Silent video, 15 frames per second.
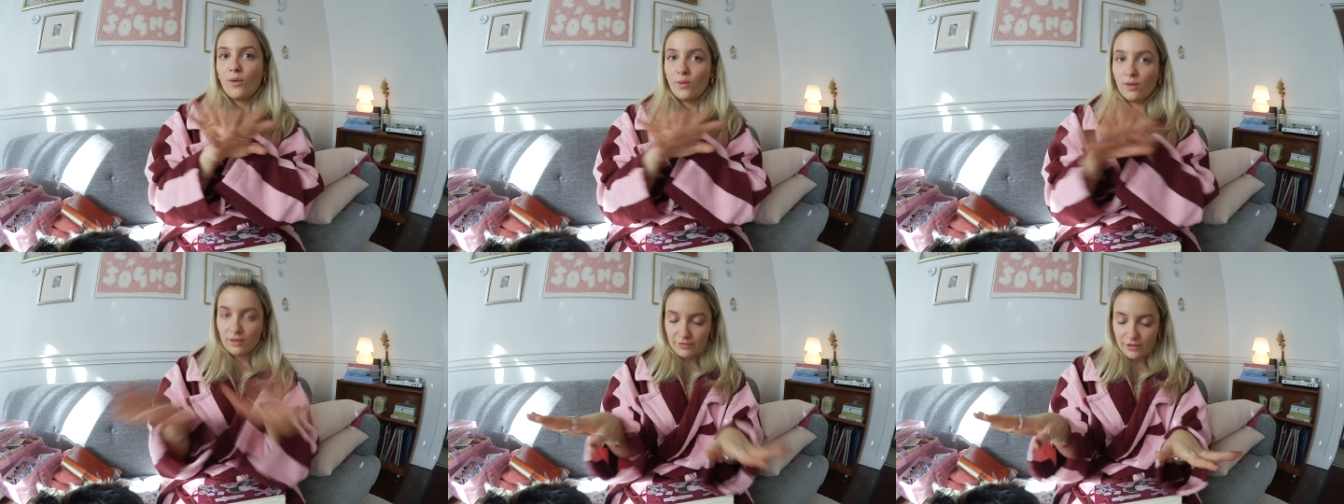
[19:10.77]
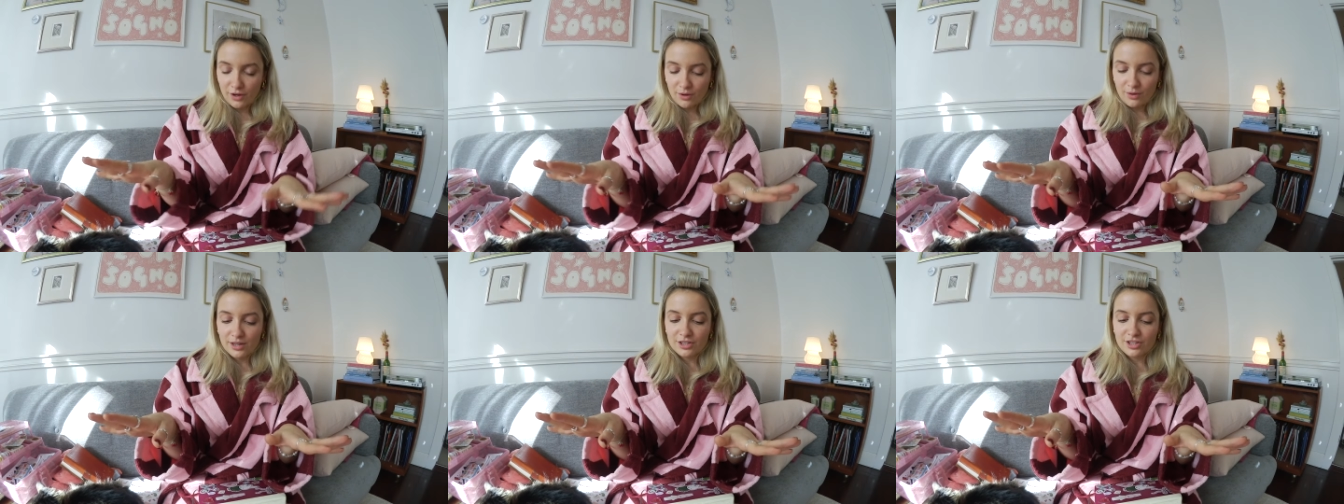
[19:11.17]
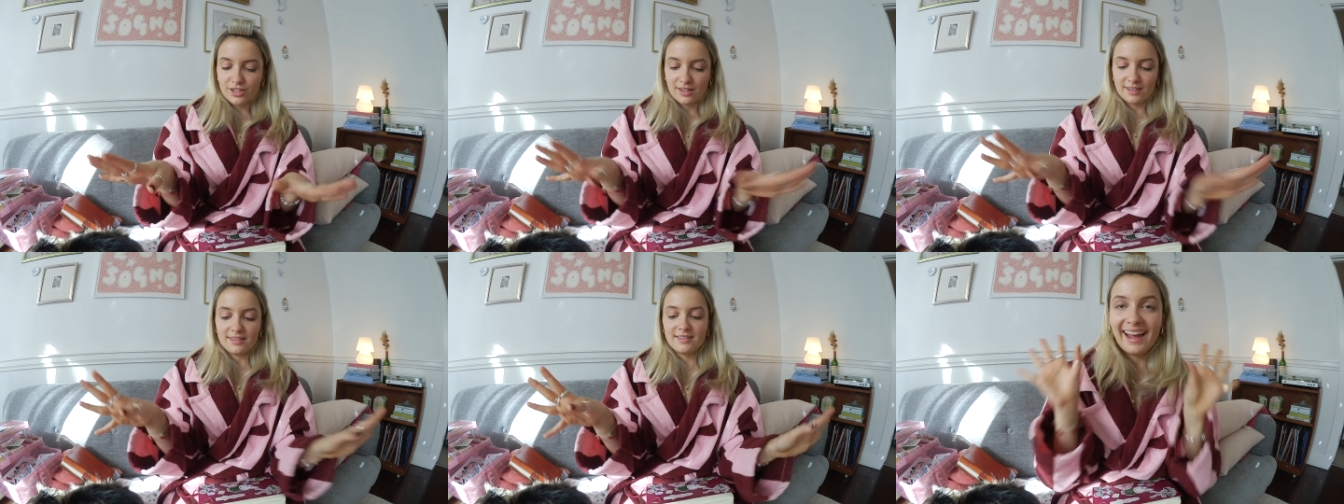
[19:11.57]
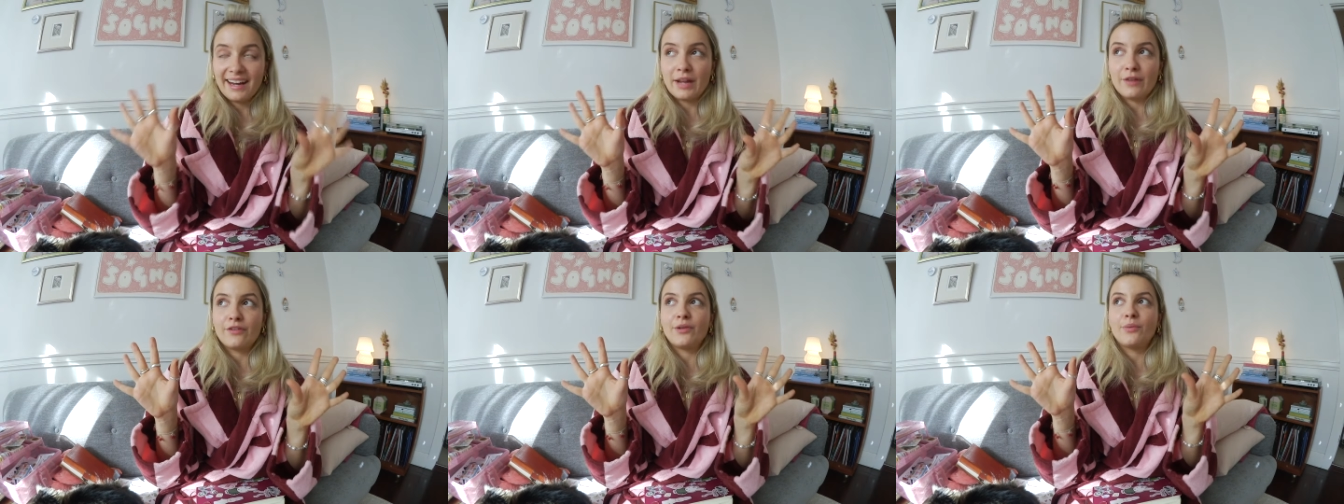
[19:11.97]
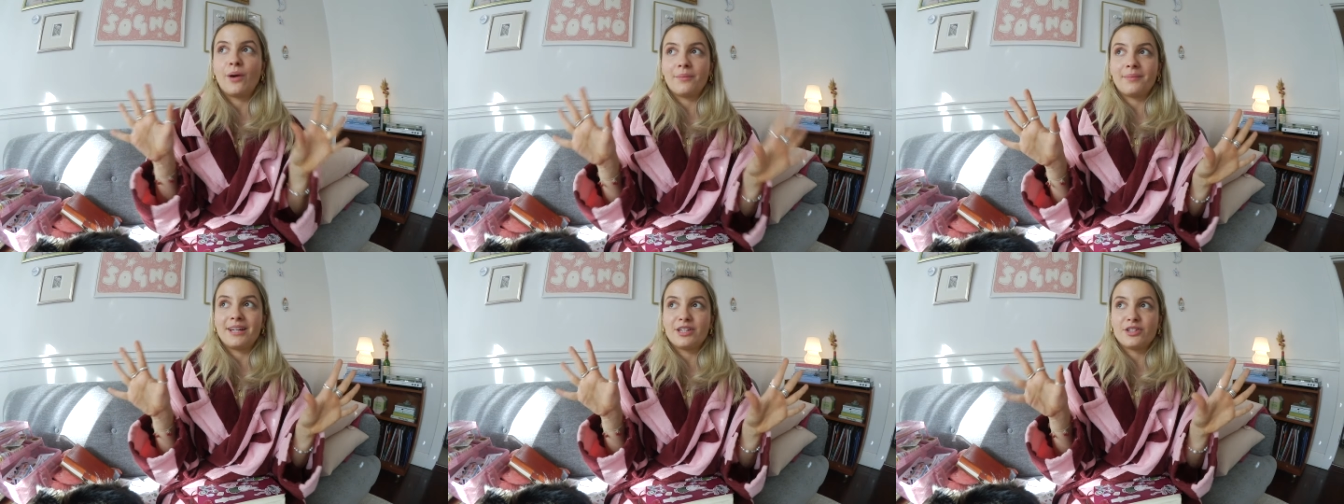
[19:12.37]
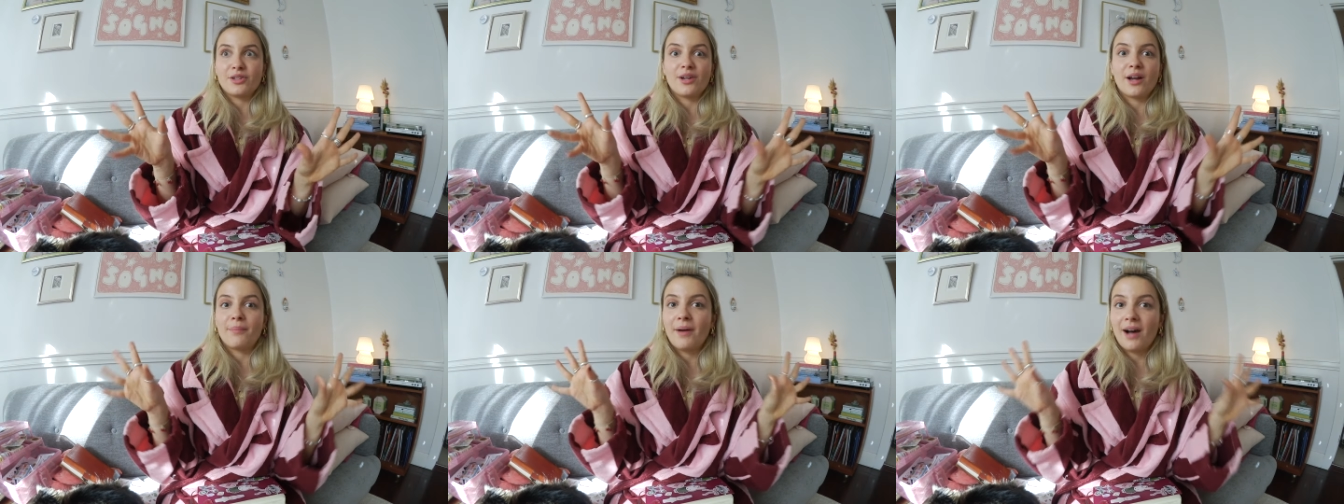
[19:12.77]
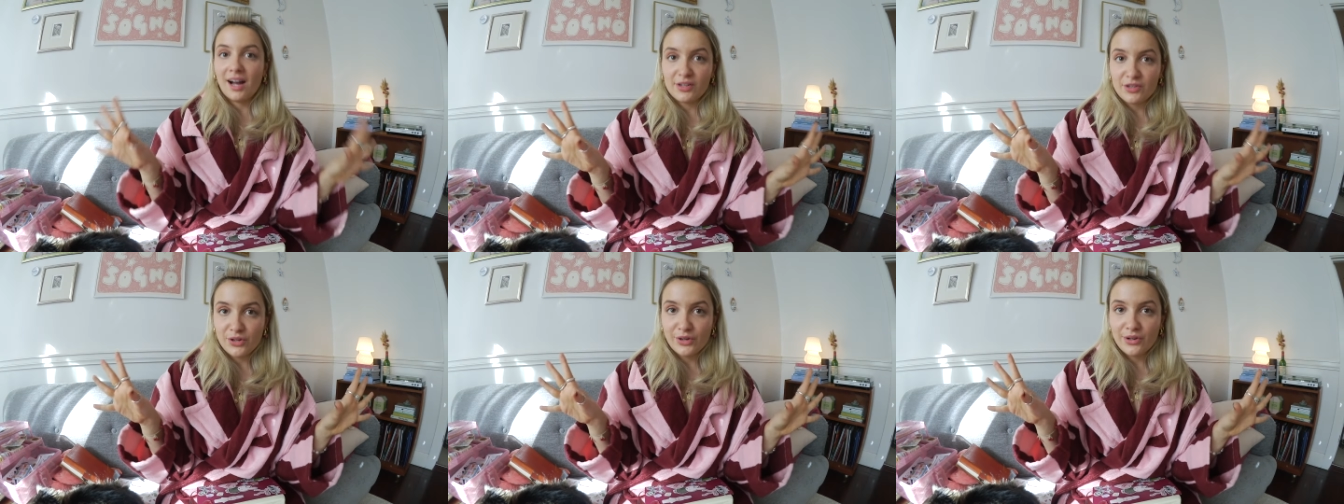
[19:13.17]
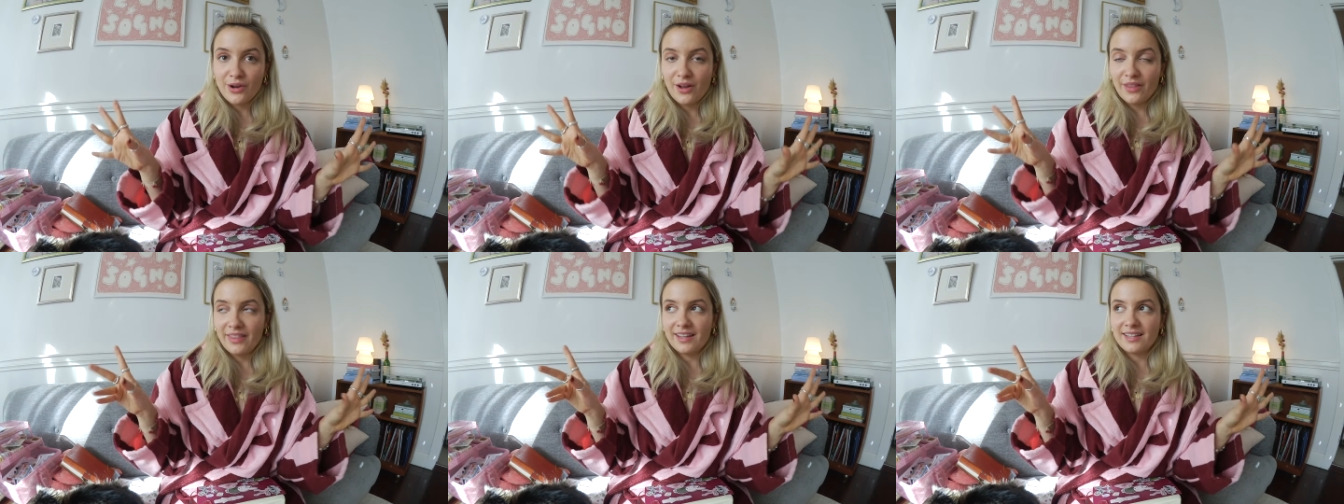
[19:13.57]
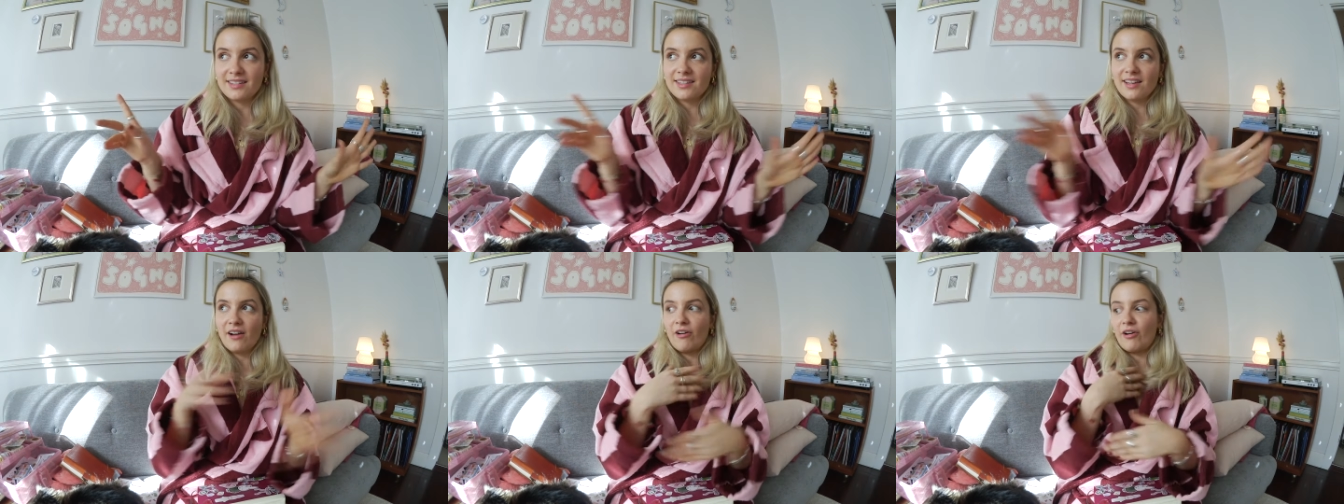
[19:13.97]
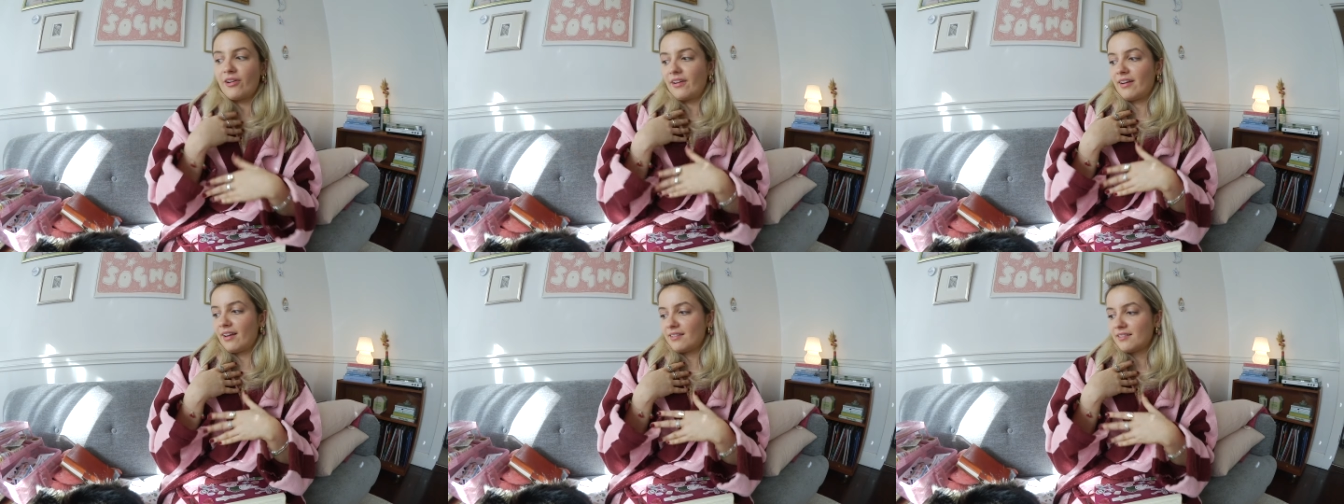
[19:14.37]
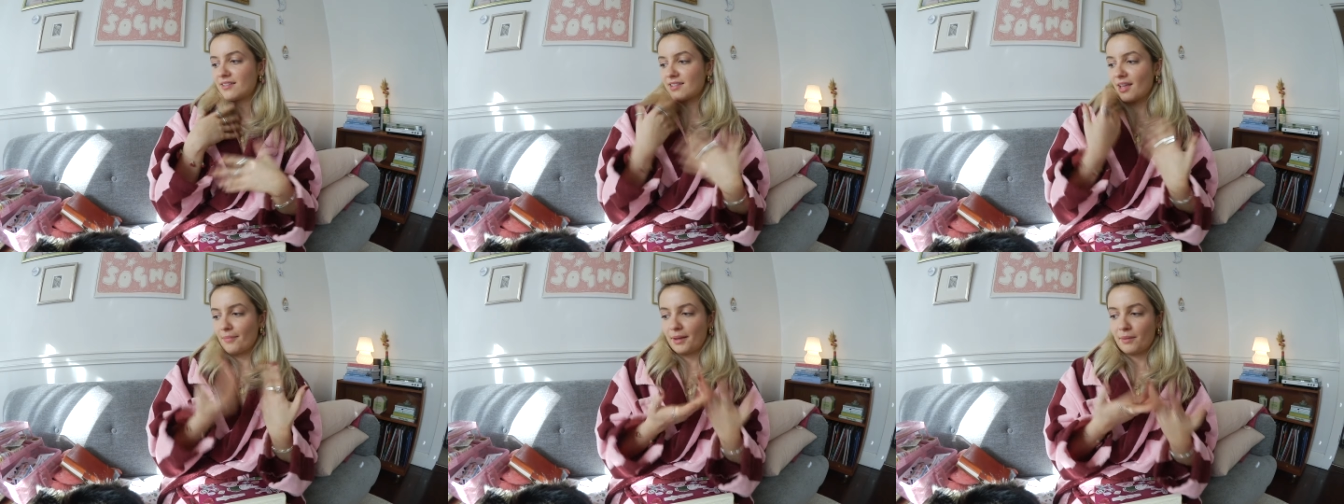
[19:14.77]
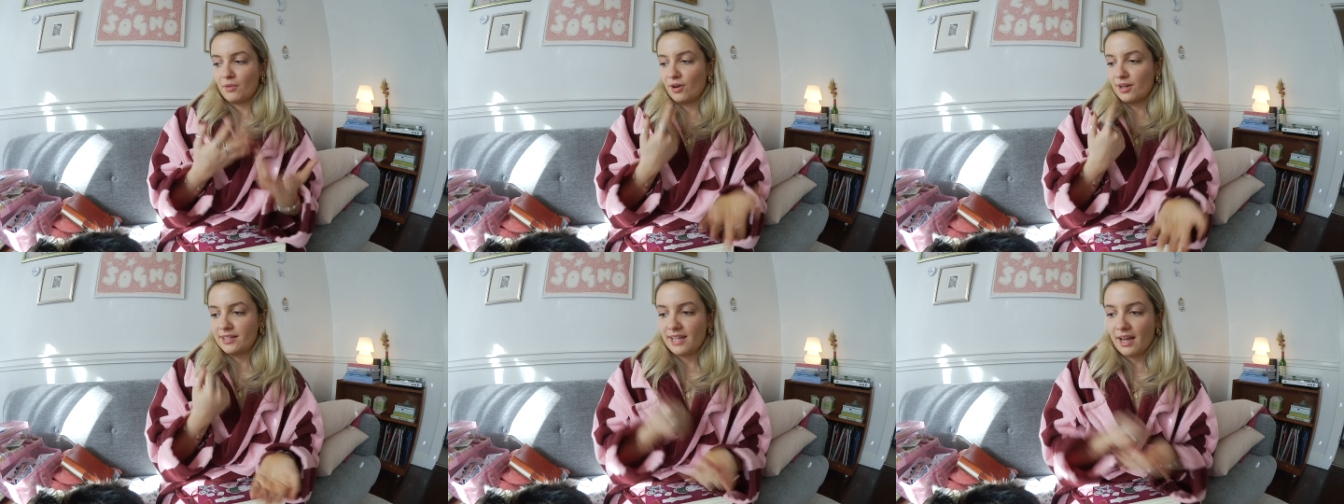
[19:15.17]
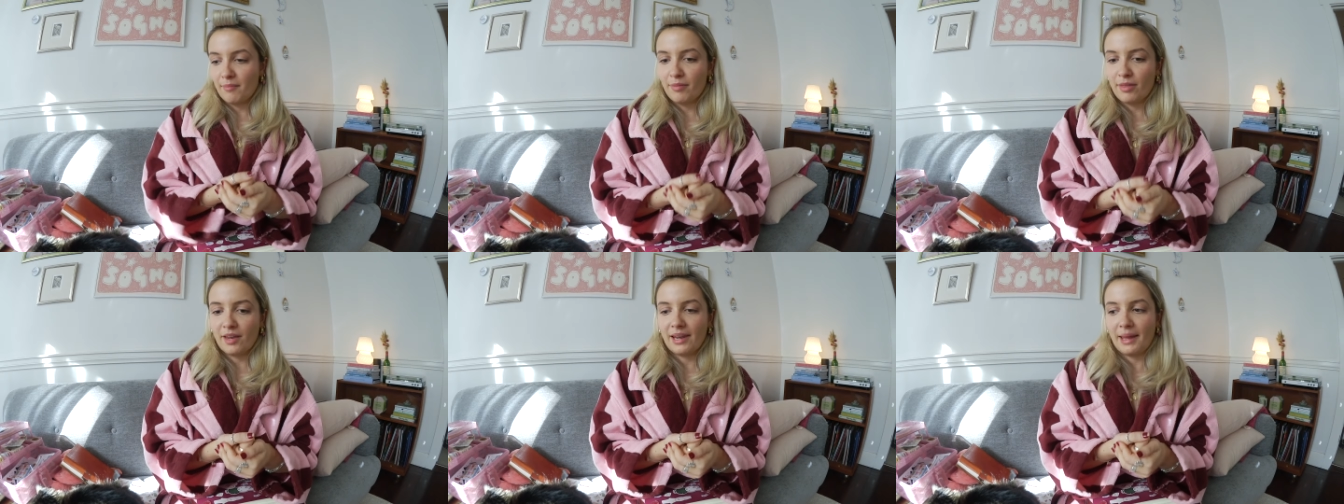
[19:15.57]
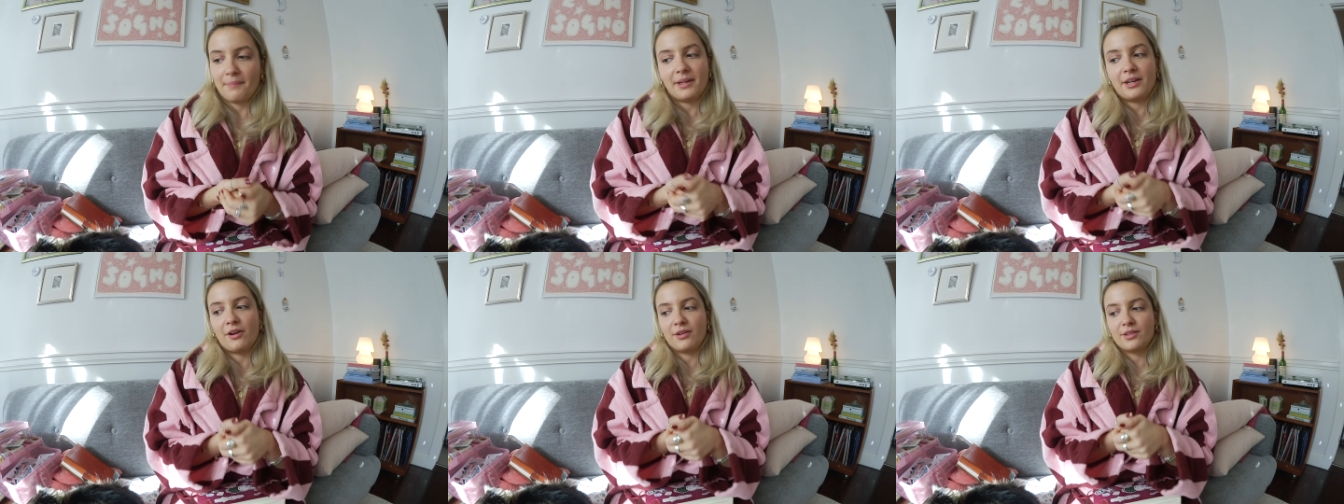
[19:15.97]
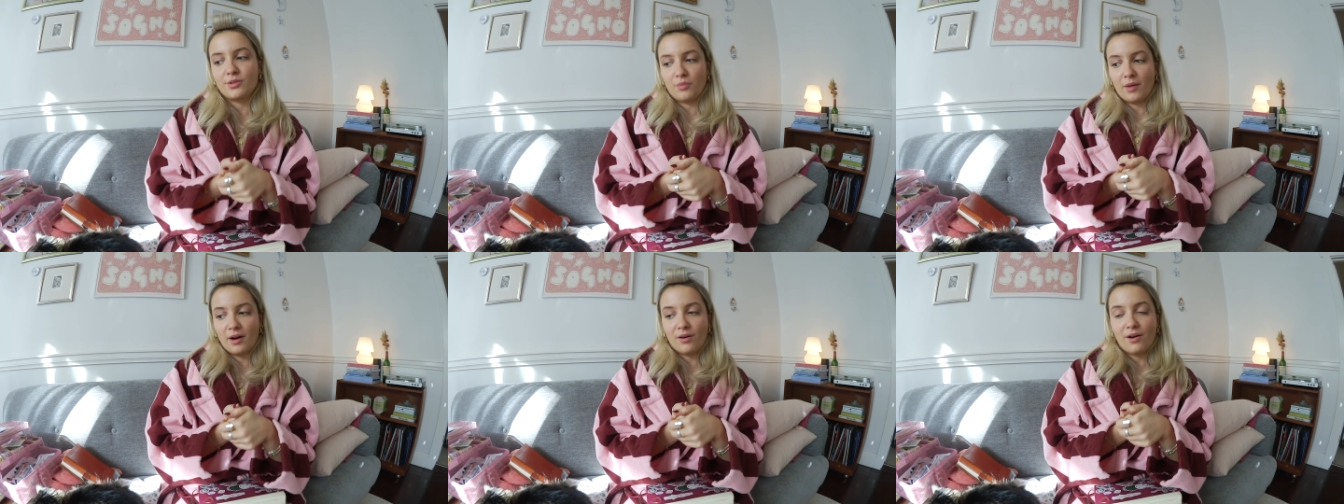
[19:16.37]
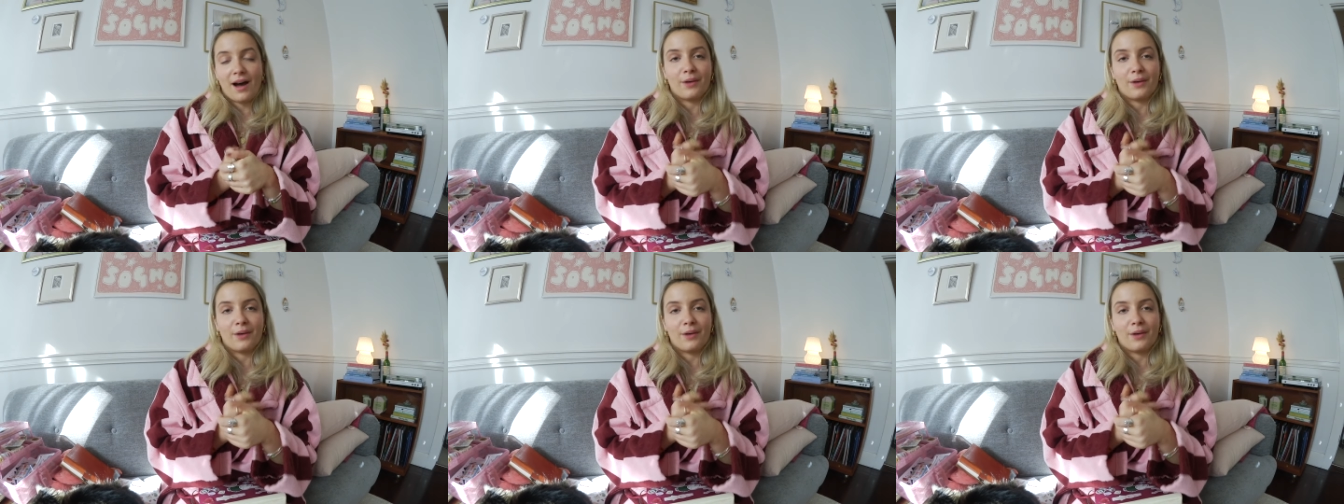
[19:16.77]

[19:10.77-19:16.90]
all of your questions questions. And if you want me to do a part two on this on something more in depth, let me know as well.